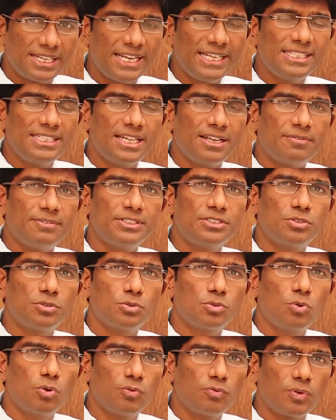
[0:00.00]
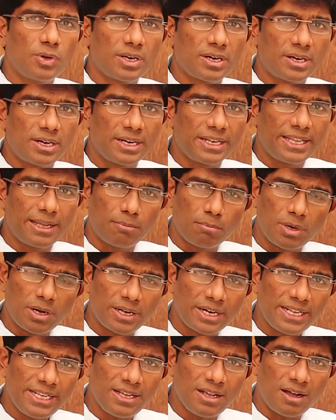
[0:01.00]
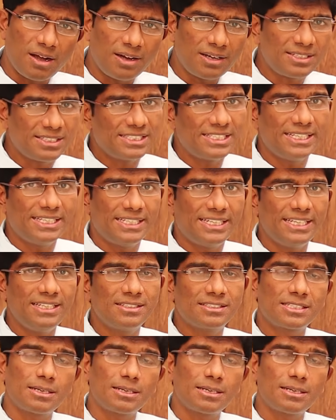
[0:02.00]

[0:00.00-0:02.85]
Either we should go for MRI or CT.